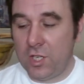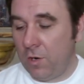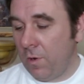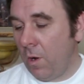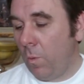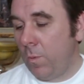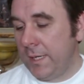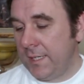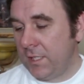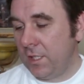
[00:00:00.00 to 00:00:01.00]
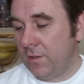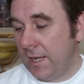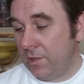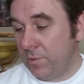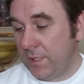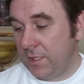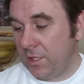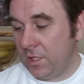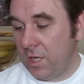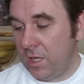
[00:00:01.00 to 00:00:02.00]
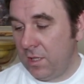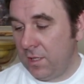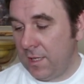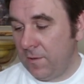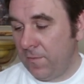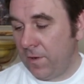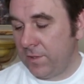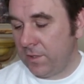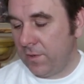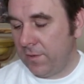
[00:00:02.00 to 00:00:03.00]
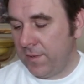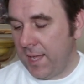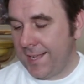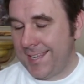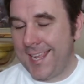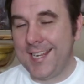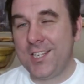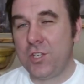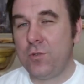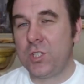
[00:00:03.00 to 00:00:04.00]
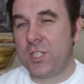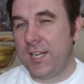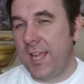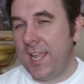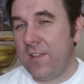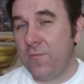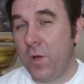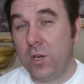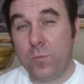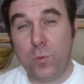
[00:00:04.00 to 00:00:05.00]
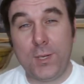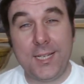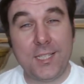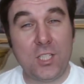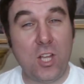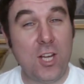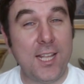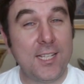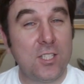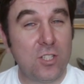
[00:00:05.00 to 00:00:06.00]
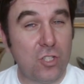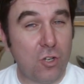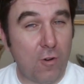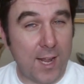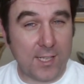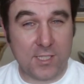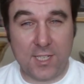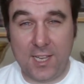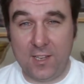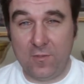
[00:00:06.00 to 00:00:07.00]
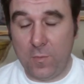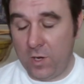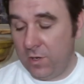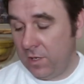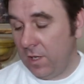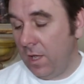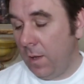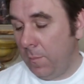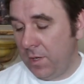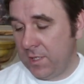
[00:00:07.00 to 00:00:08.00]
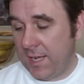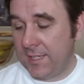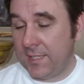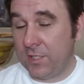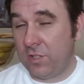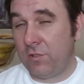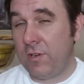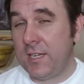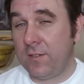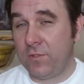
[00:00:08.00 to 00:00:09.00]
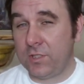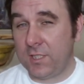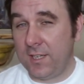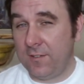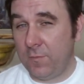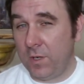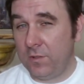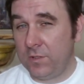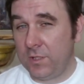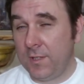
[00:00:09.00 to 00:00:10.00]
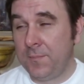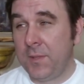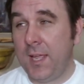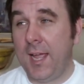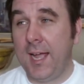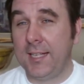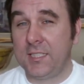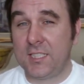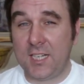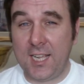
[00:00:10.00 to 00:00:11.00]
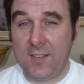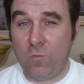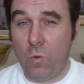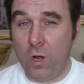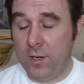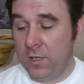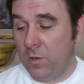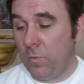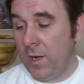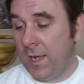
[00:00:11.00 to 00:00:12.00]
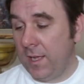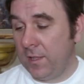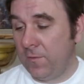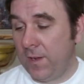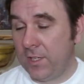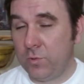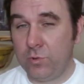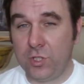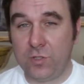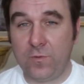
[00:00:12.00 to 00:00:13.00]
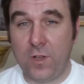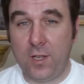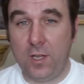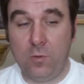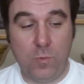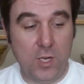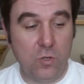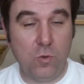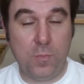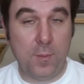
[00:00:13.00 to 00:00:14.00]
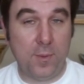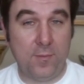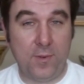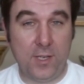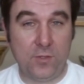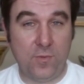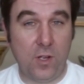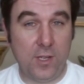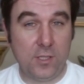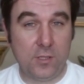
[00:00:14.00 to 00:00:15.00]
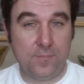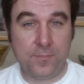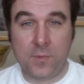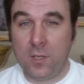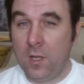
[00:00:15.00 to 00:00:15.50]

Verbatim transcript: So what we need to do now is we need to turn the five sixty-five E X into slave mode, but we need to turn it into the correct slave mode, because it actually has three different slave modes. It has slave one, where the flash will just fire when your pop-up flash fires,